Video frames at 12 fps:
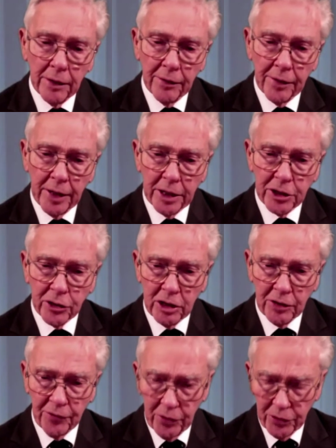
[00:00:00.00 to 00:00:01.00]
and the
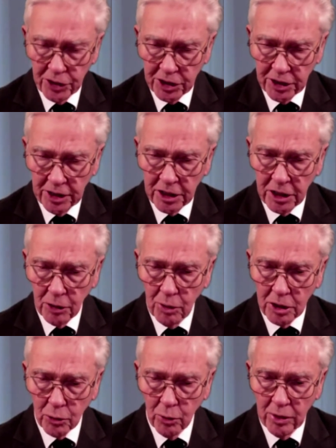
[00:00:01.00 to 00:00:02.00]
transfusion centre
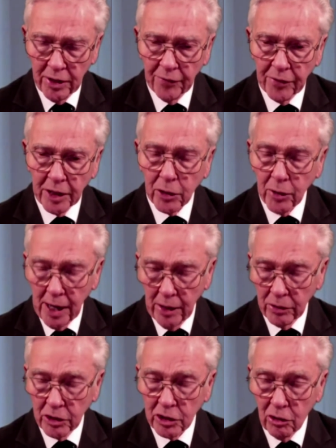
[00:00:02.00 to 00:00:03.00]
was within the
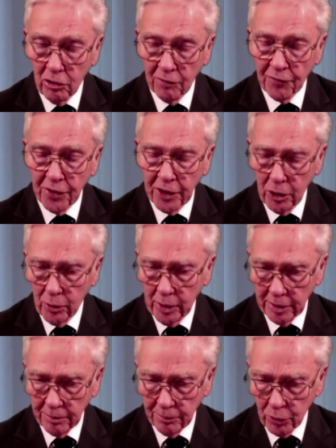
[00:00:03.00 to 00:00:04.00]
grounds of the
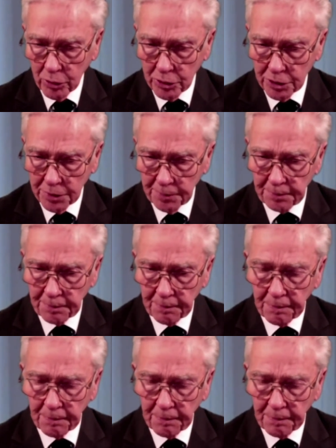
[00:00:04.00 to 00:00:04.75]
new Addenbrooke's.